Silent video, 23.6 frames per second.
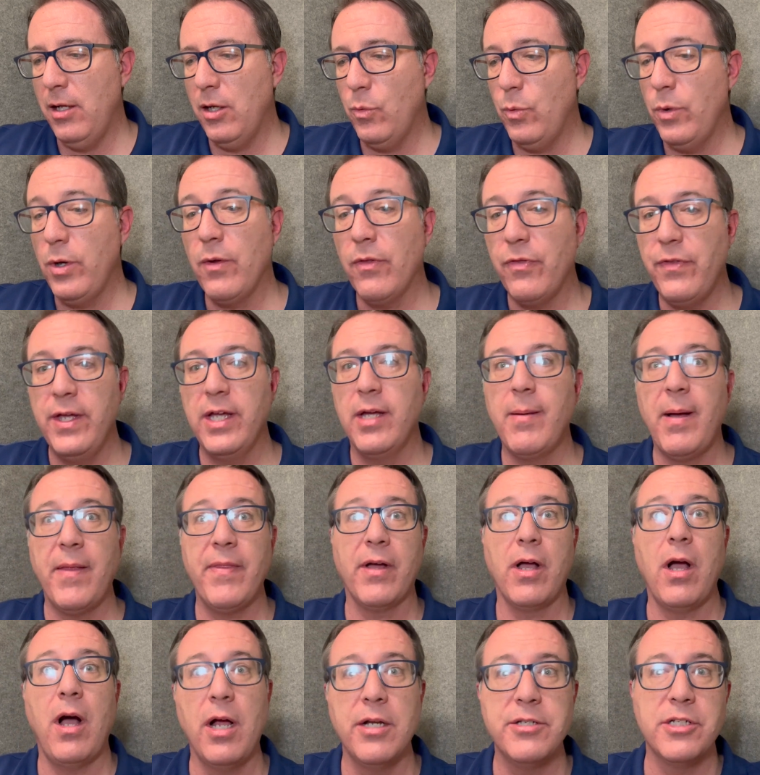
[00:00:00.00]
we don't think about the
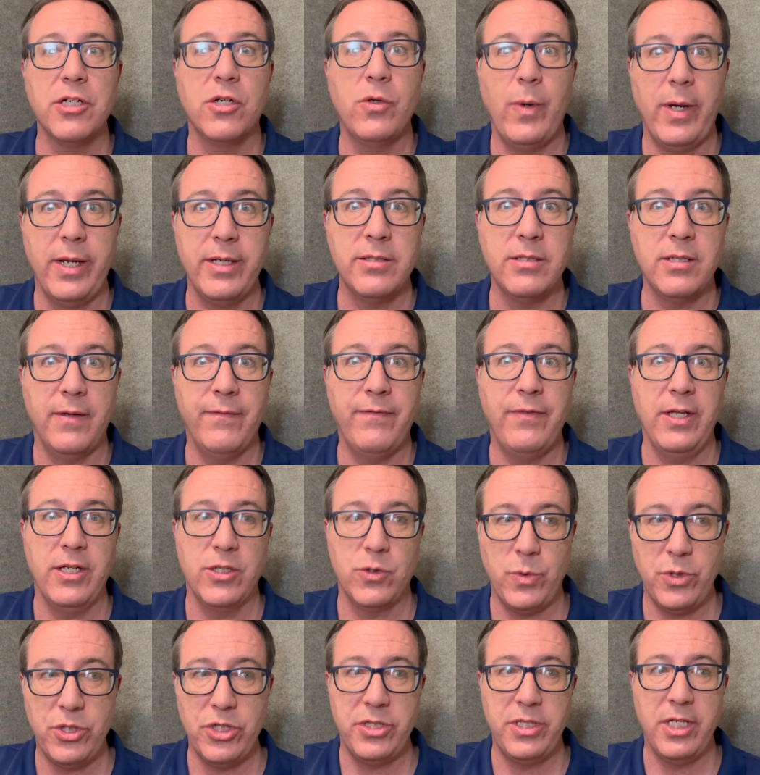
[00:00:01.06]
consequence of
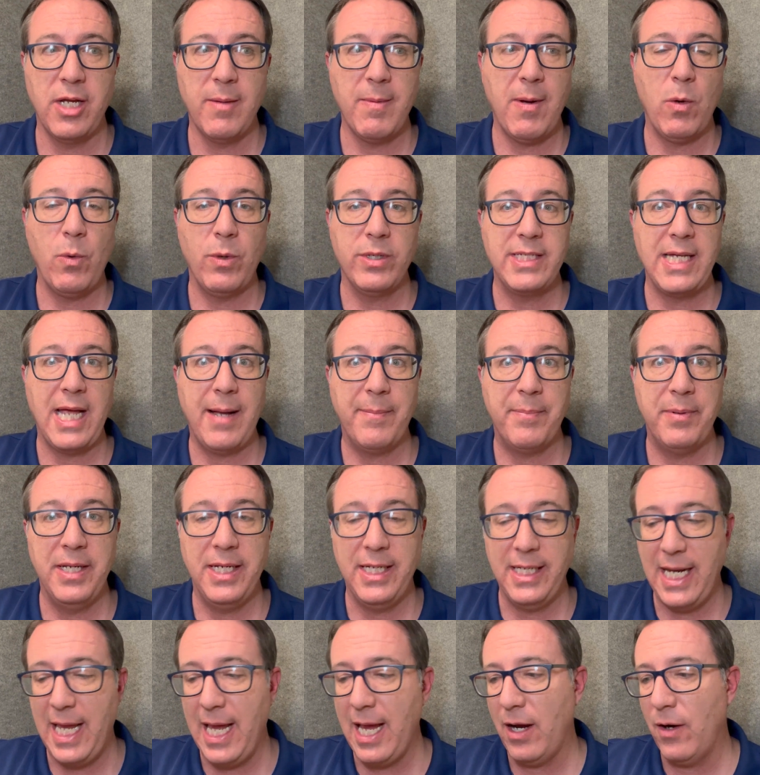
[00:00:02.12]
things, we just think about what's
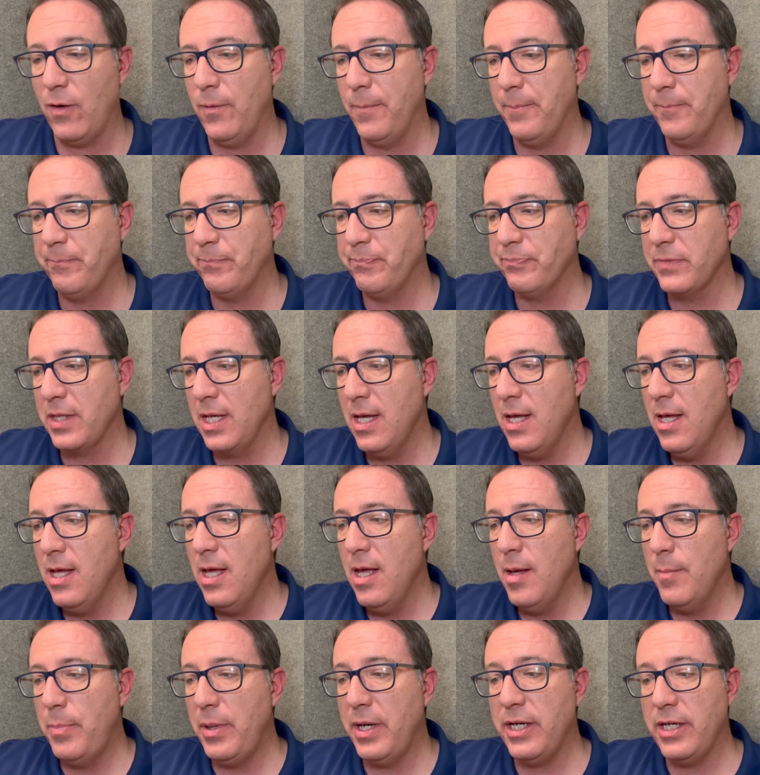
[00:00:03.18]
happening now.
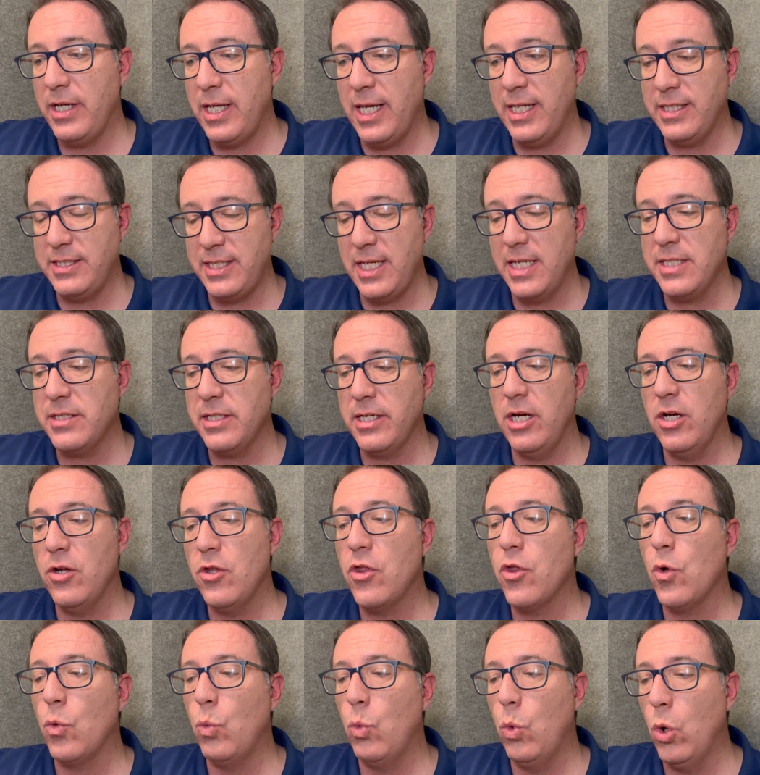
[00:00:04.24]
But it, it says in here
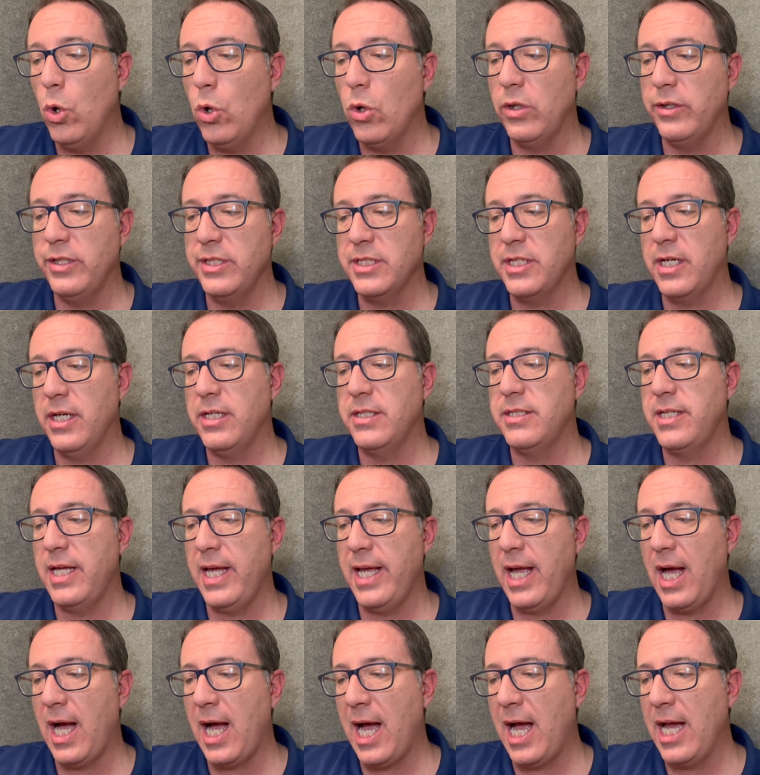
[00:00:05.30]
that the world is going to
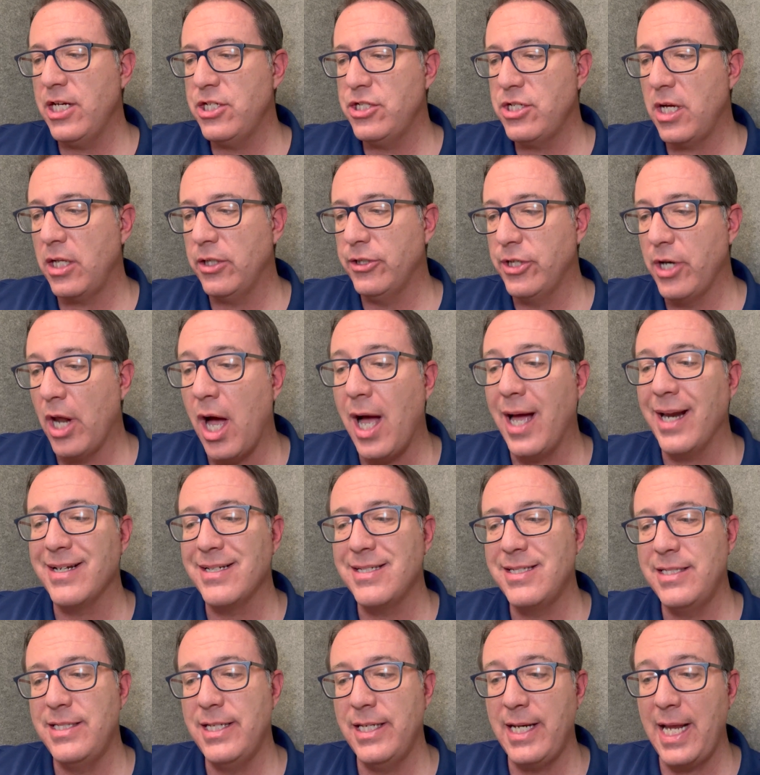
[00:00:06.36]
say, I shall not
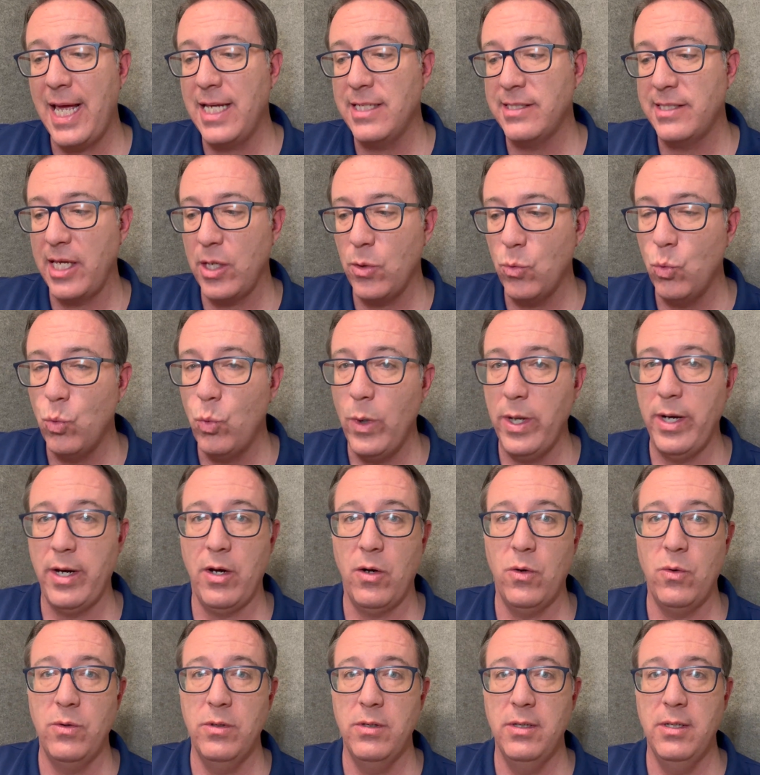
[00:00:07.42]
sit as a
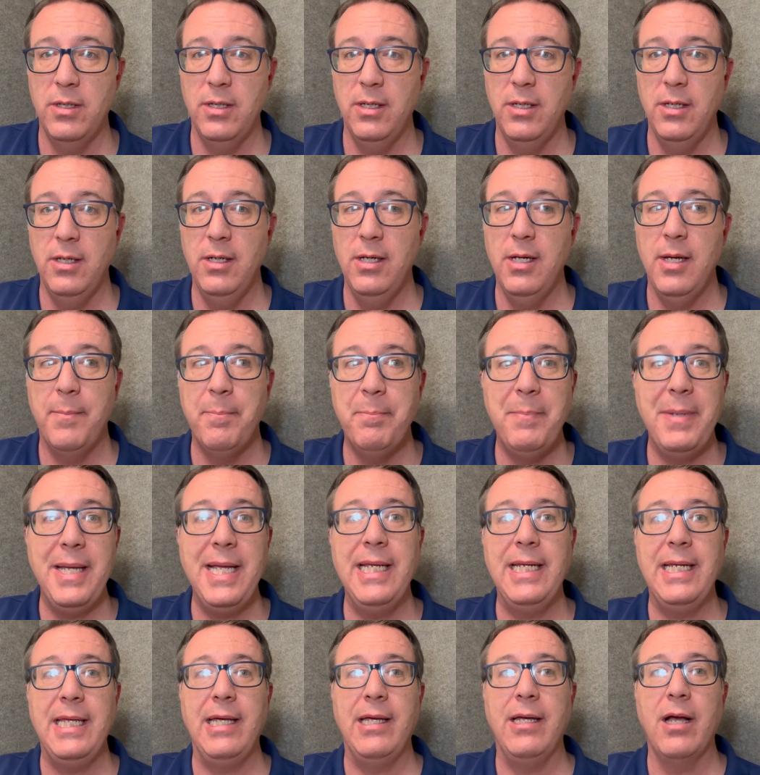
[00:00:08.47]
widow,
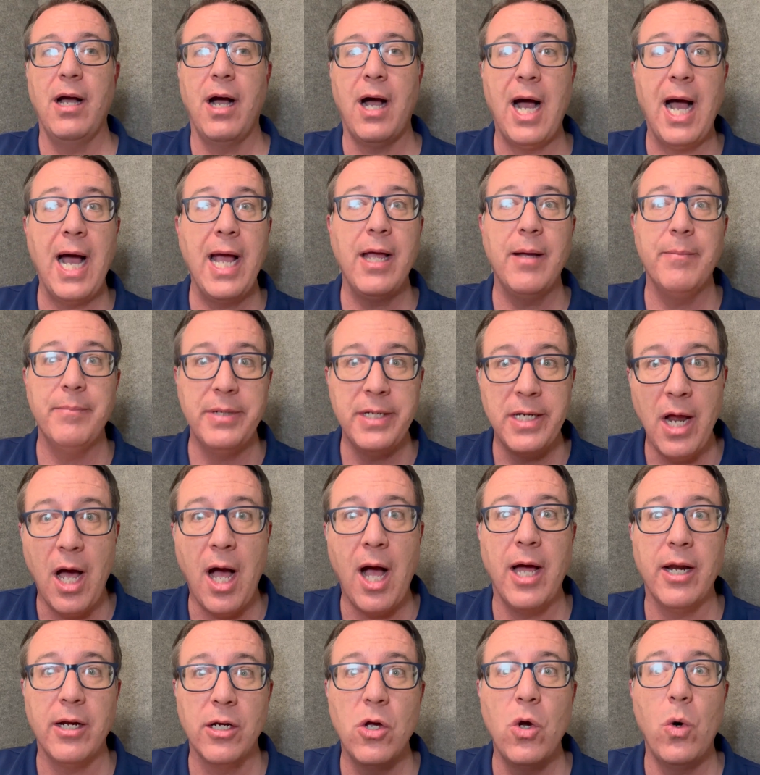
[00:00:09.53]
meaning I am
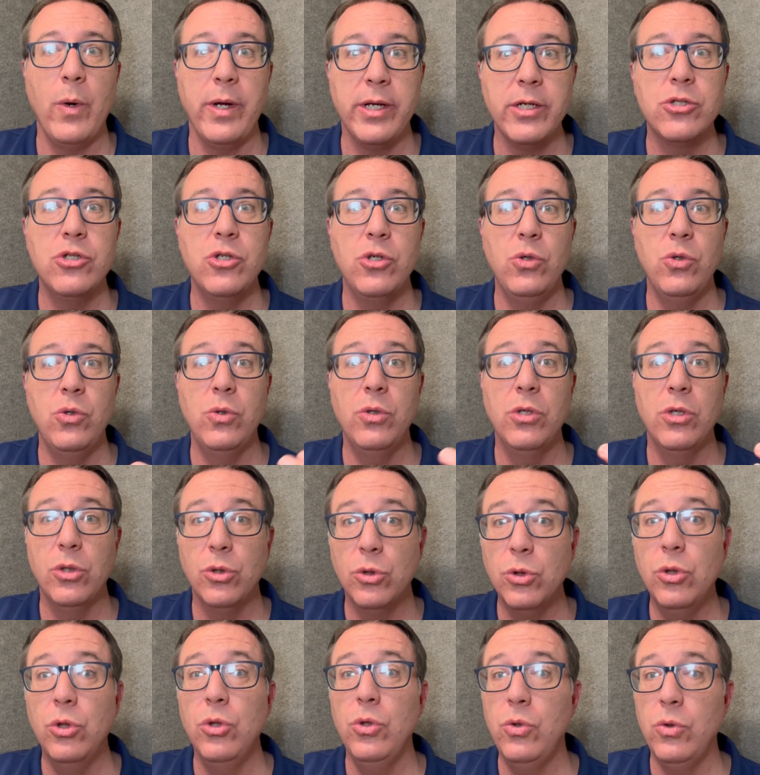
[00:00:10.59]
not going to
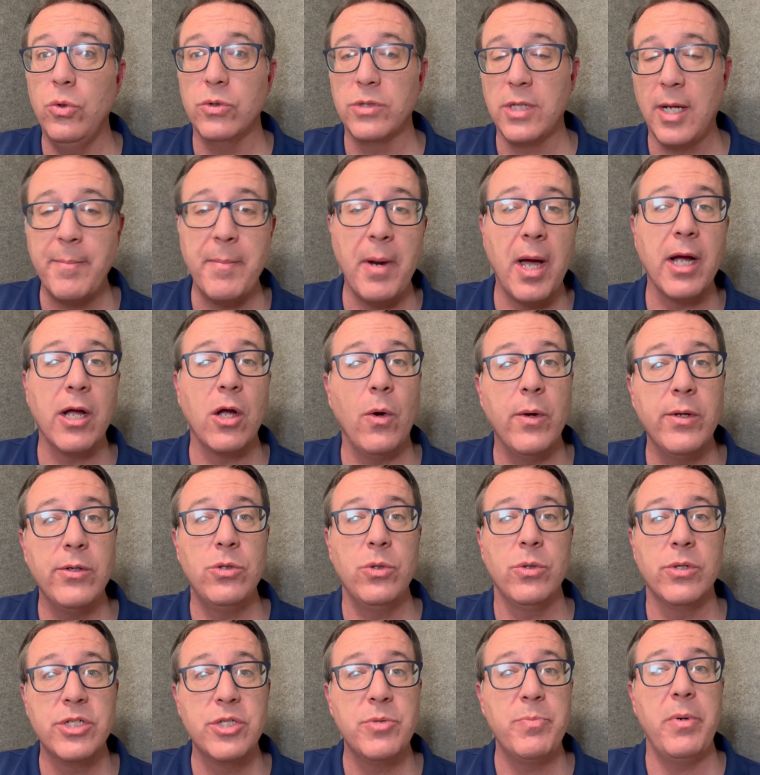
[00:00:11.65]
lose. I'm not going
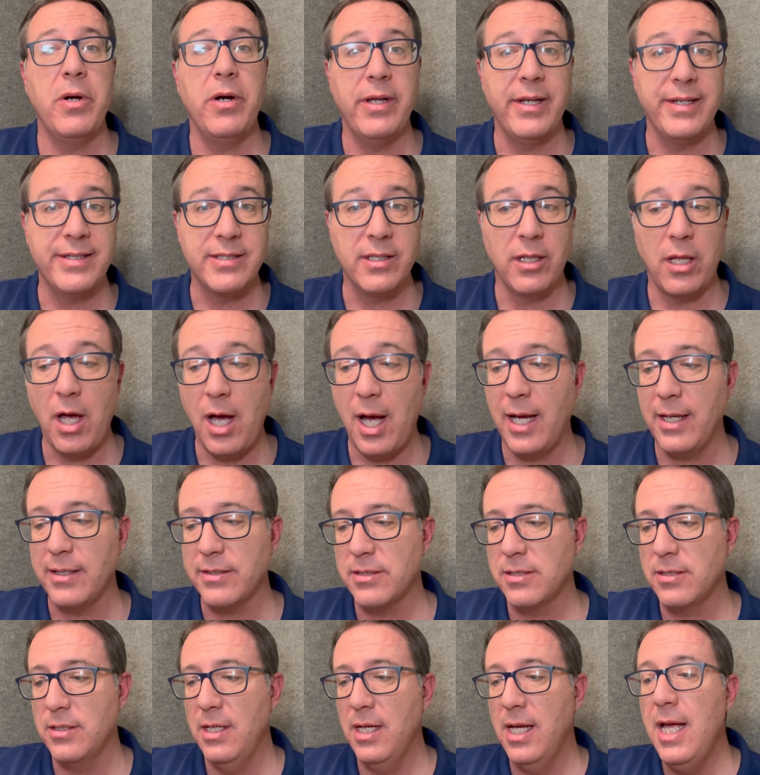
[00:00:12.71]
to experience
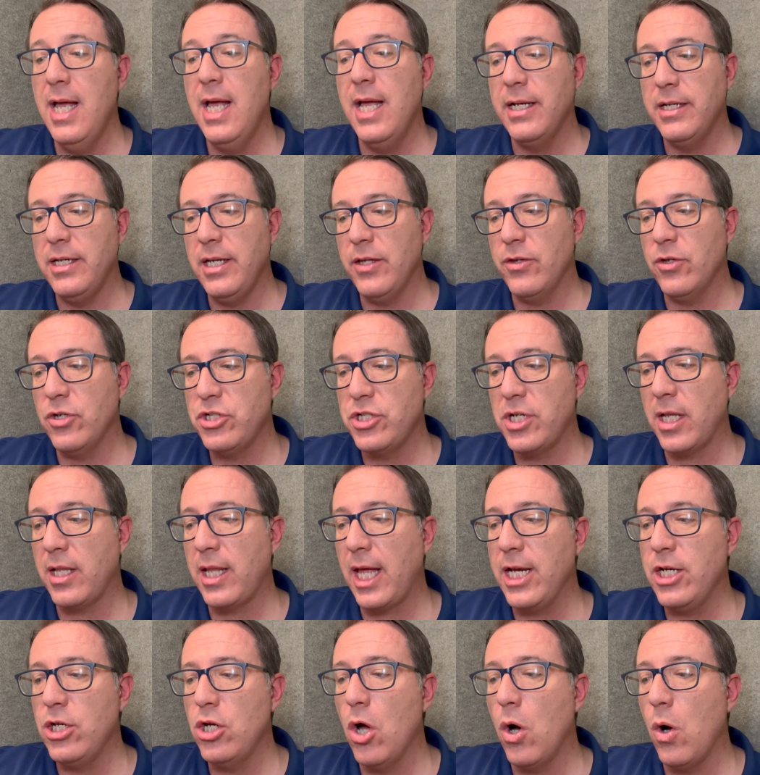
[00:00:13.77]
loss. Neither shall
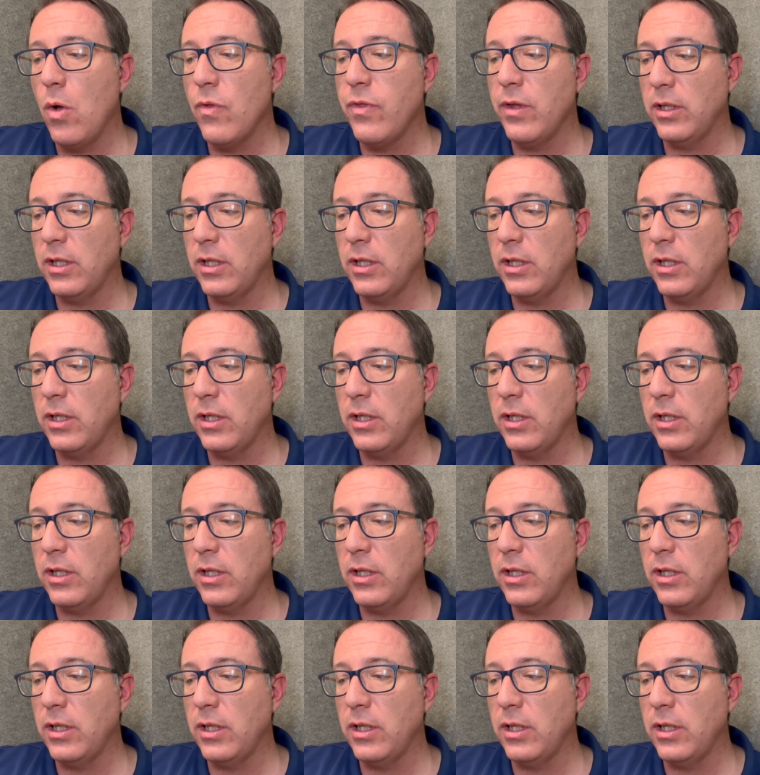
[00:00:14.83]
I know the